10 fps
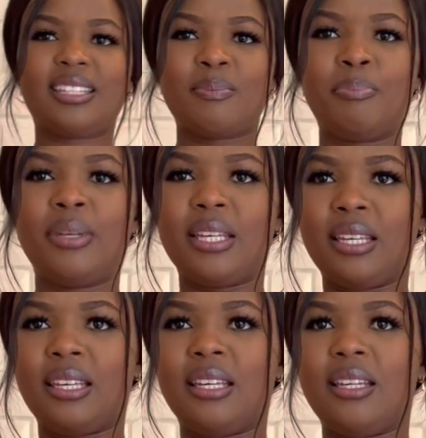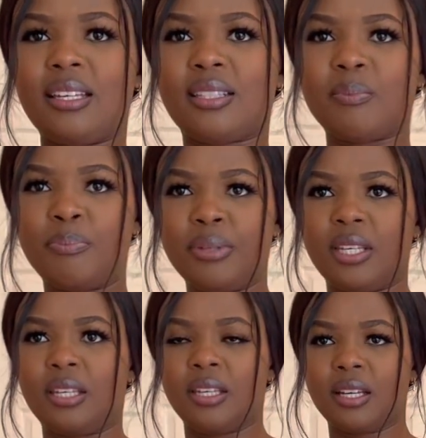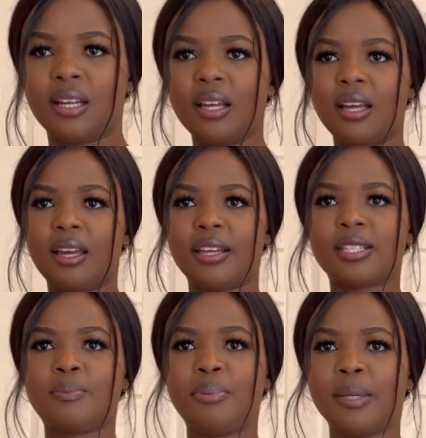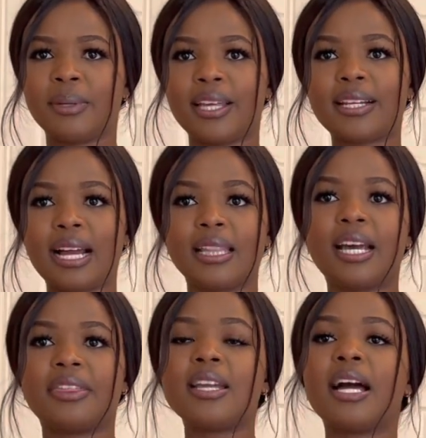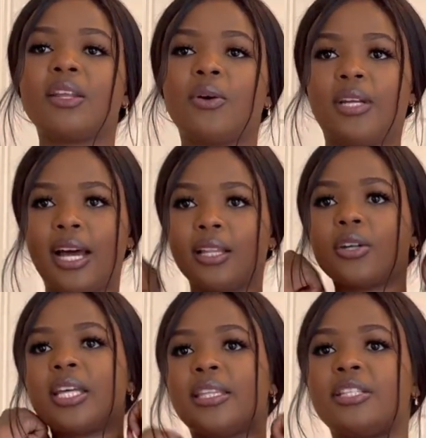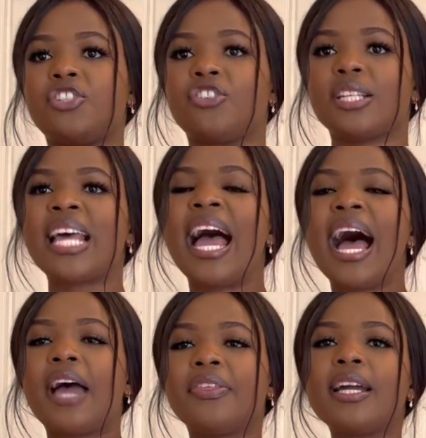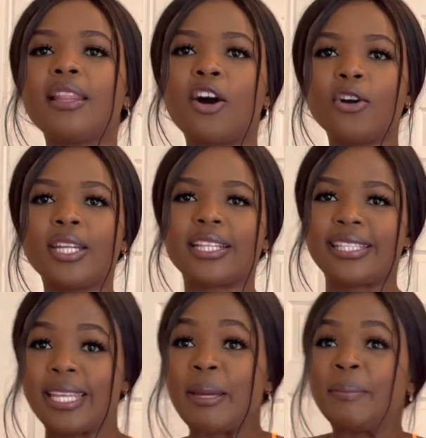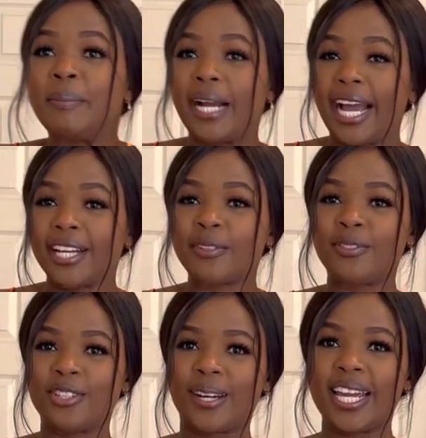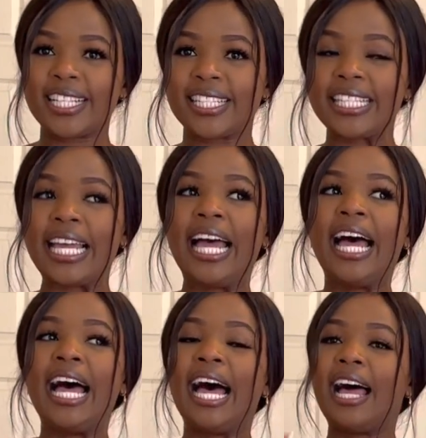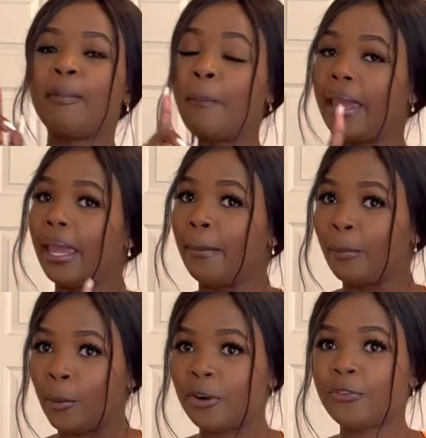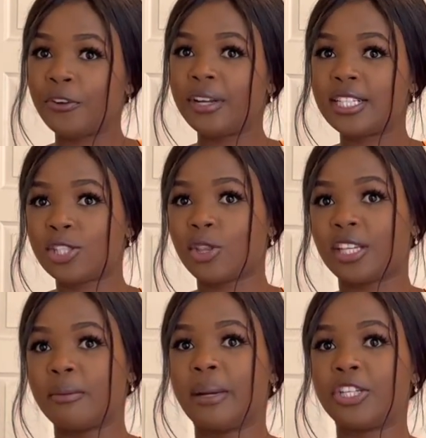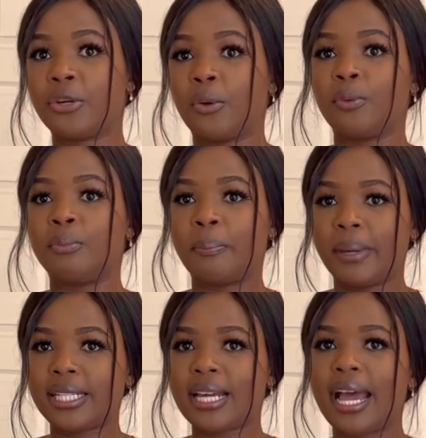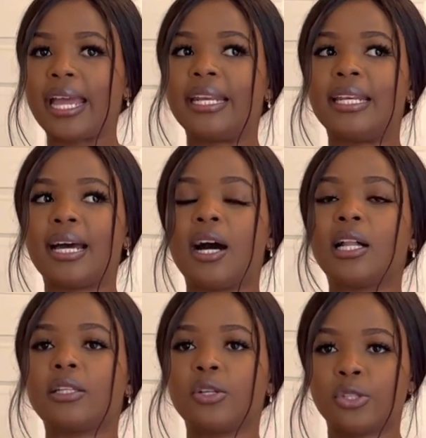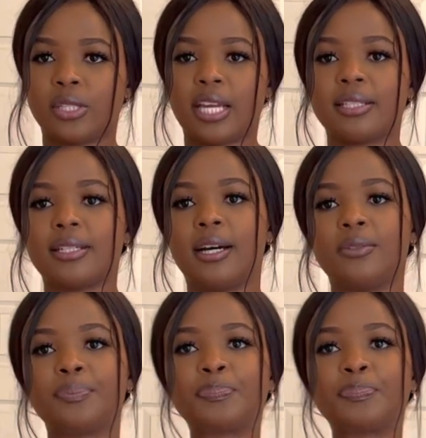It's big. It's big. It's big. But that color, I think I'll order this dress. I think I'll order the same kind of dress. I'll pay more for it so that the material will be better and I'll also size down.